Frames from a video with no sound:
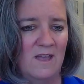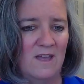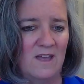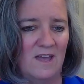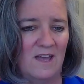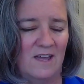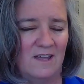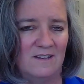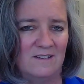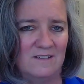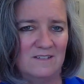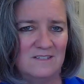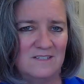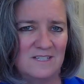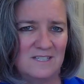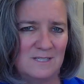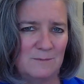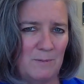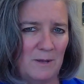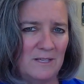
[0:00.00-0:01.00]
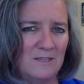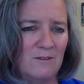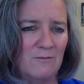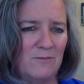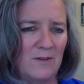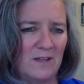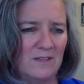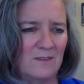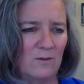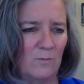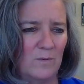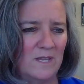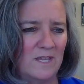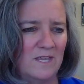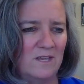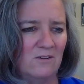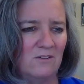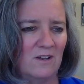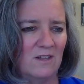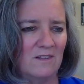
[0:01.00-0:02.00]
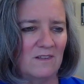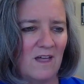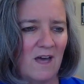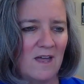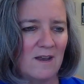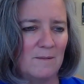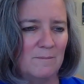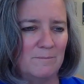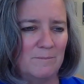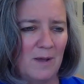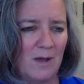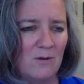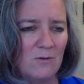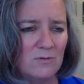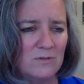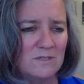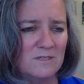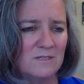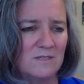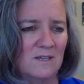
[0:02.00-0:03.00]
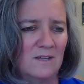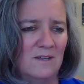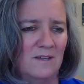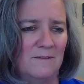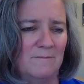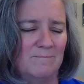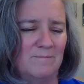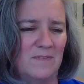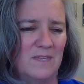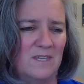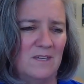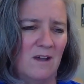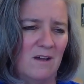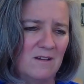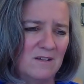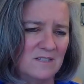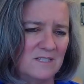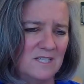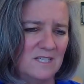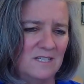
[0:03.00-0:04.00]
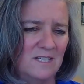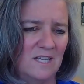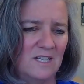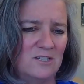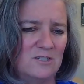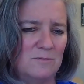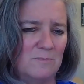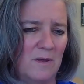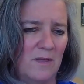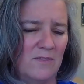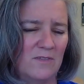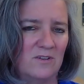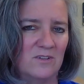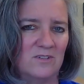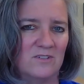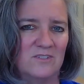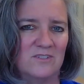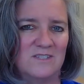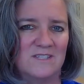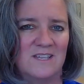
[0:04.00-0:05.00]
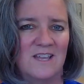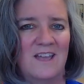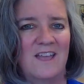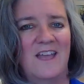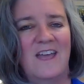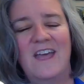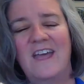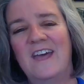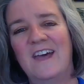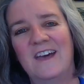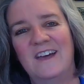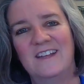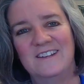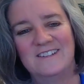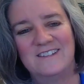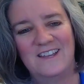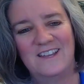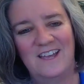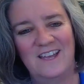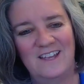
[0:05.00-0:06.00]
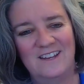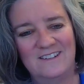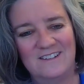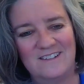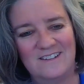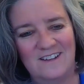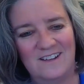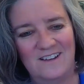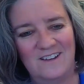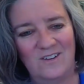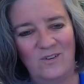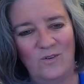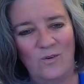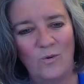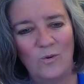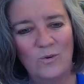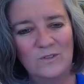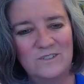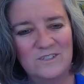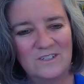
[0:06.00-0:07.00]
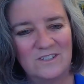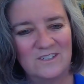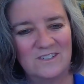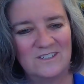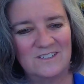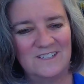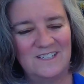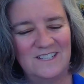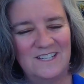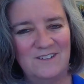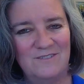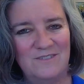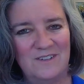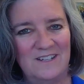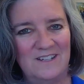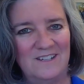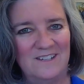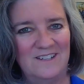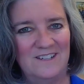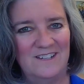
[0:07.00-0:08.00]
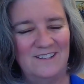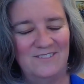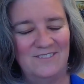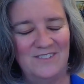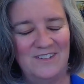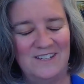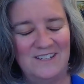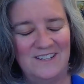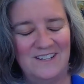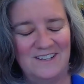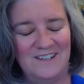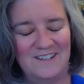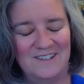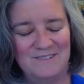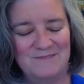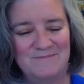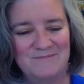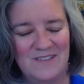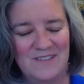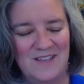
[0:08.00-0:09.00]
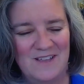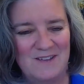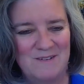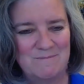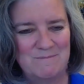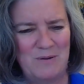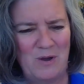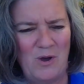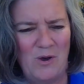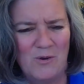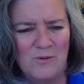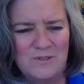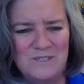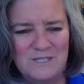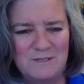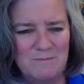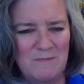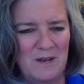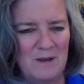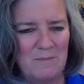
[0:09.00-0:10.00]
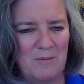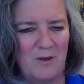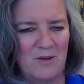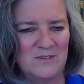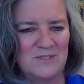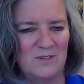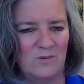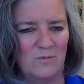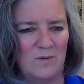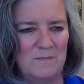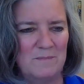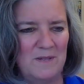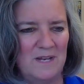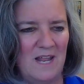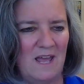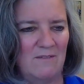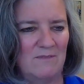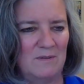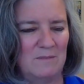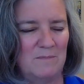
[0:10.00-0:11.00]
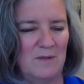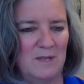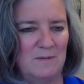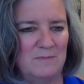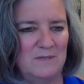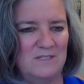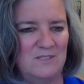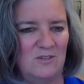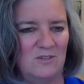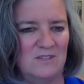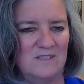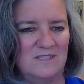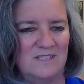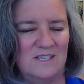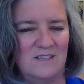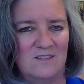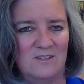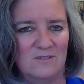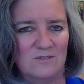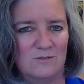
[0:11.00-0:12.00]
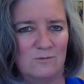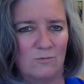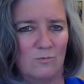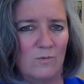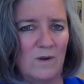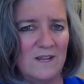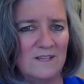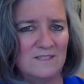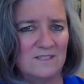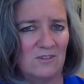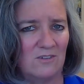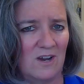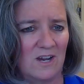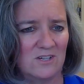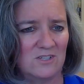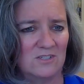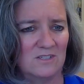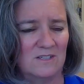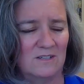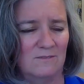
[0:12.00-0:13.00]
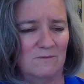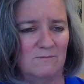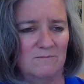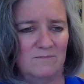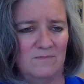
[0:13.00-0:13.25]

And despite the fact that we hear a lot about young teenage mothers and older, even postmenopausal women having babies, you can see those rates are actually